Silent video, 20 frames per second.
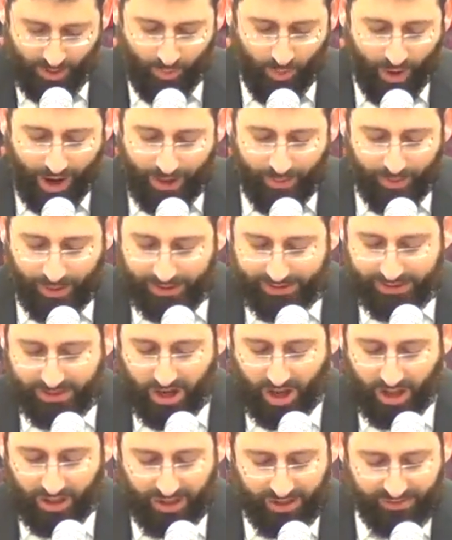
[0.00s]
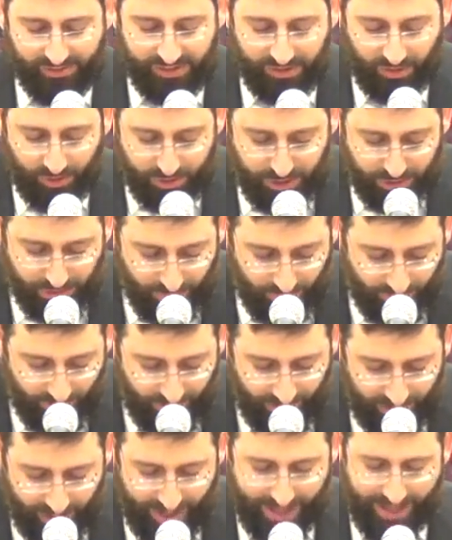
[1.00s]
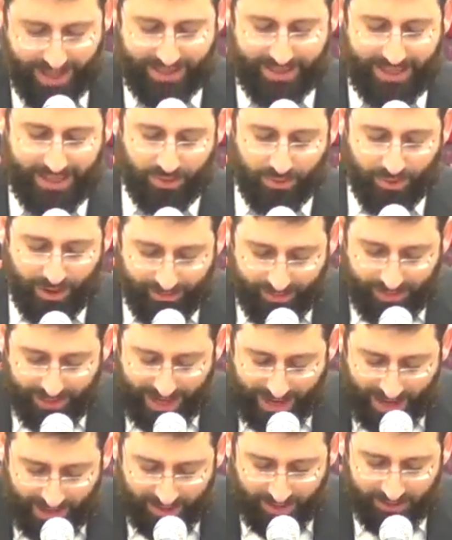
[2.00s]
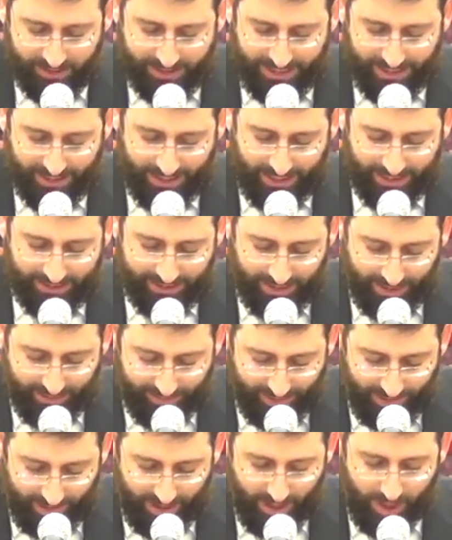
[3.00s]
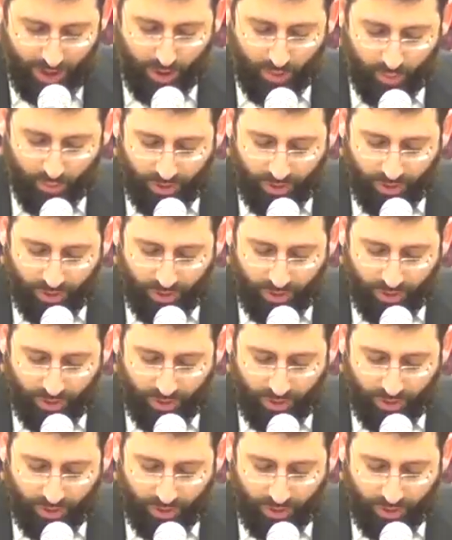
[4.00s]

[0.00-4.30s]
Why was Kalev so sure that whoever conquers Kiryat Sefer